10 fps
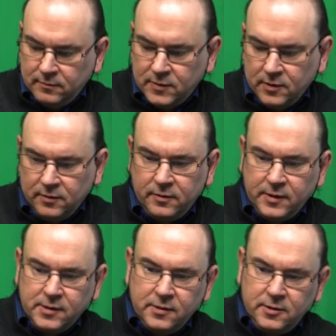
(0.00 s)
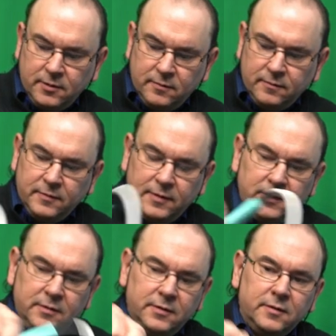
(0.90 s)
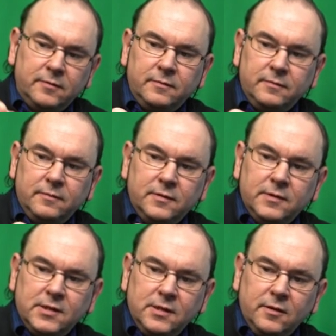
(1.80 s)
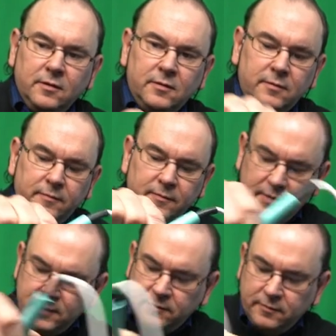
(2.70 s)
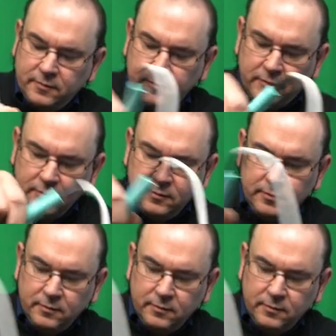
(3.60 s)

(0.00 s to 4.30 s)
soldering station, you know, single arm, few